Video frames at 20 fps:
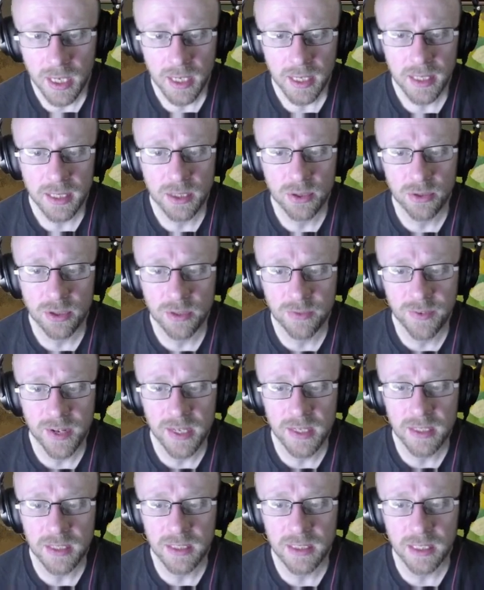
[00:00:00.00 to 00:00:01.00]
until the
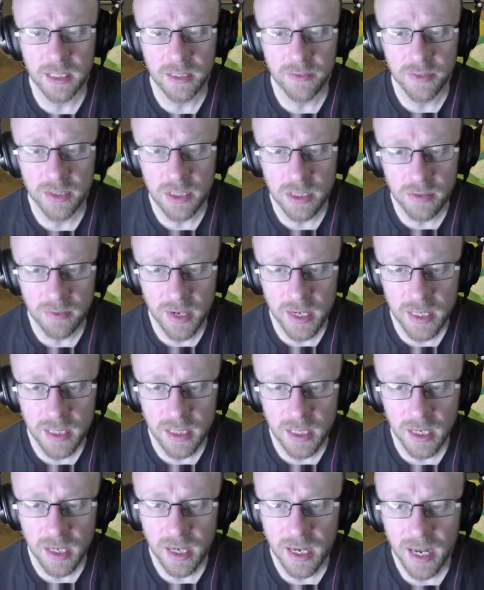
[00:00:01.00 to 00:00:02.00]
defenders either
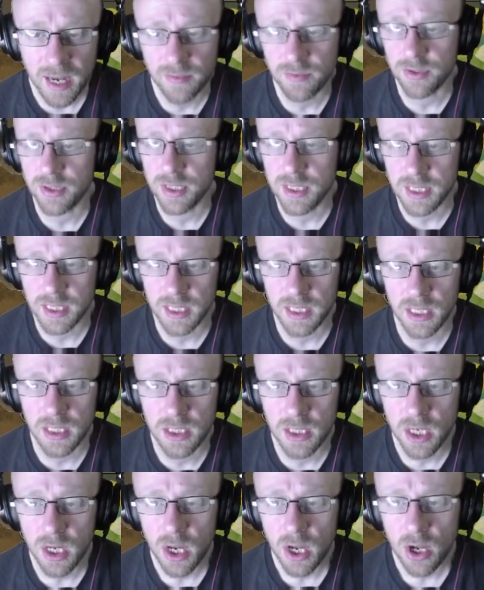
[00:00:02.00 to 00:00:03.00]
surrender after a
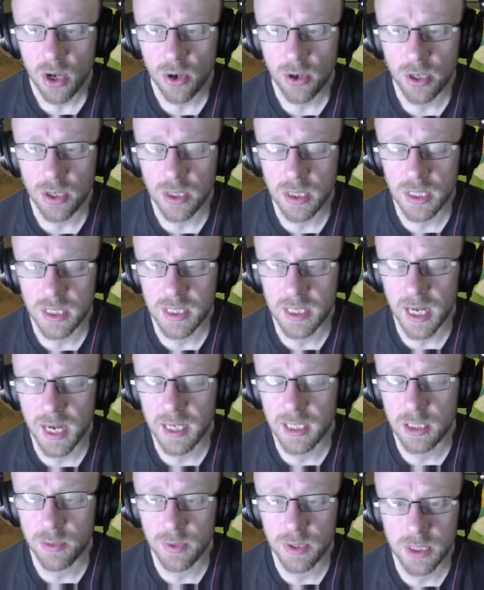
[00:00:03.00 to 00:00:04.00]
siege or you
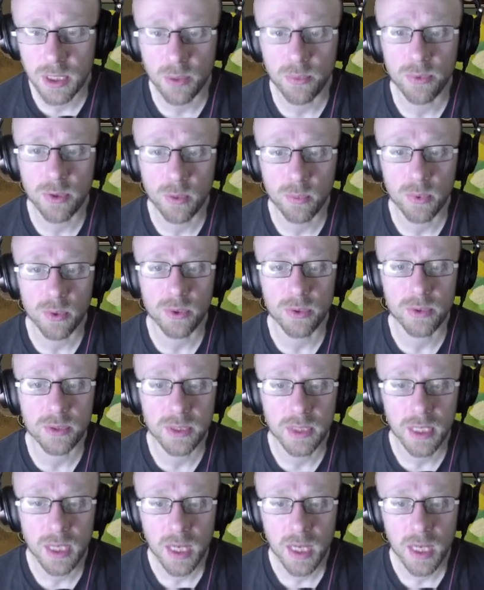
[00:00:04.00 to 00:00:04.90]
decide to assault the walls.